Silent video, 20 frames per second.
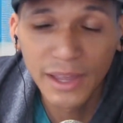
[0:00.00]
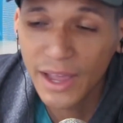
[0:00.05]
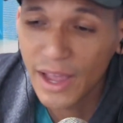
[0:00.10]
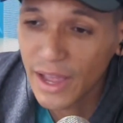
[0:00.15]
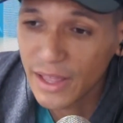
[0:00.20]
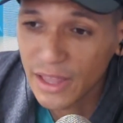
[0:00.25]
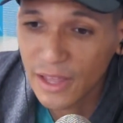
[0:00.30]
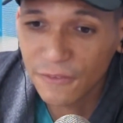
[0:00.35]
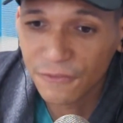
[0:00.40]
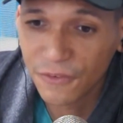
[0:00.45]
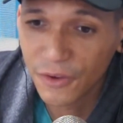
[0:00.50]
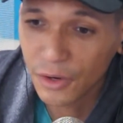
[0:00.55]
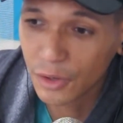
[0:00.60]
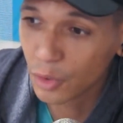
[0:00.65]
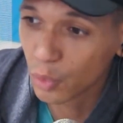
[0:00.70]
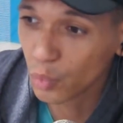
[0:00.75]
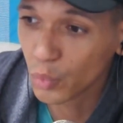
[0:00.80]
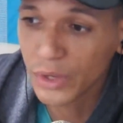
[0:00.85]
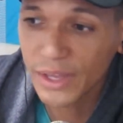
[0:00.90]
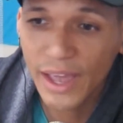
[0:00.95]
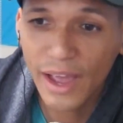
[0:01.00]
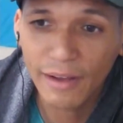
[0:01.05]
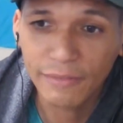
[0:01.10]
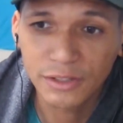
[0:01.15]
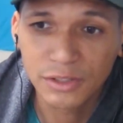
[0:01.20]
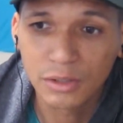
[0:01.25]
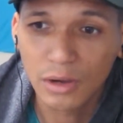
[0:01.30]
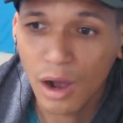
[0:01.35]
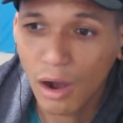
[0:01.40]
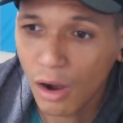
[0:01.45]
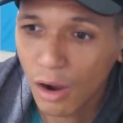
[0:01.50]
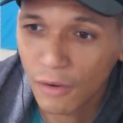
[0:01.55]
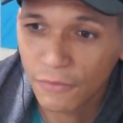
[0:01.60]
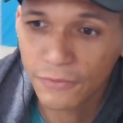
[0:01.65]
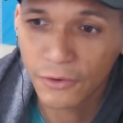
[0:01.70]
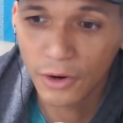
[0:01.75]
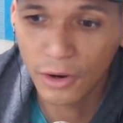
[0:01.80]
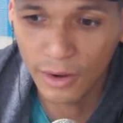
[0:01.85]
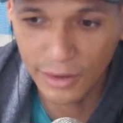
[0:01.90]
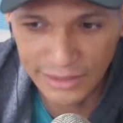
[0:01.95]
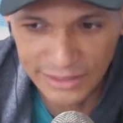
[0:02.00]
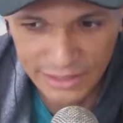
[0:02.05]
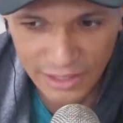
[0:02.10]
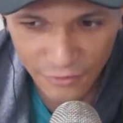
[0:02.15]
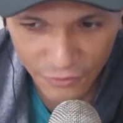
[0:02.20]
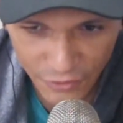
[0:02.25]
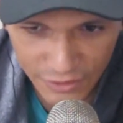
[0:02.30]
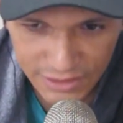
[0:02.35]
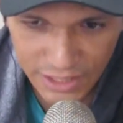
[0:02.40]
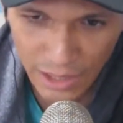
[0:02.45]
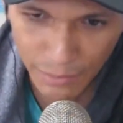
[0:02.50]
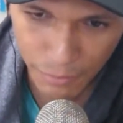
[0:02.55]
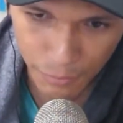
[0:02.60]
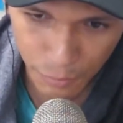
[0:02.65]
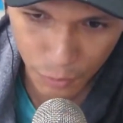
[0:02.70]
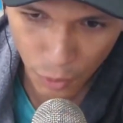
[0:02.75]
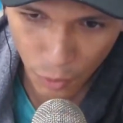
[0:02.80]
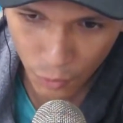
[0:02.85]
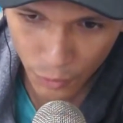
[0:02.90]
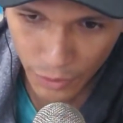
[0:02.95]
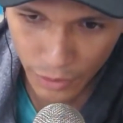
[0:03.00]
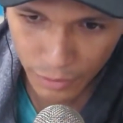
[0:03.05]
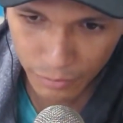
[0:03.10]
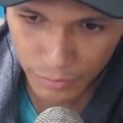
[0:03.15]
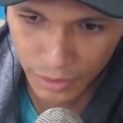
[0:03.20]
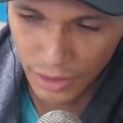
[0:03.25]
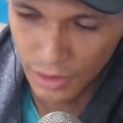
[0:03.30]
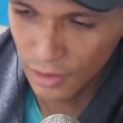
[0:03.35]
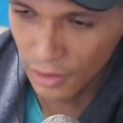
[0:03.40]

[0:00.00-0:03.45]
and they figure we have to offer a different type of program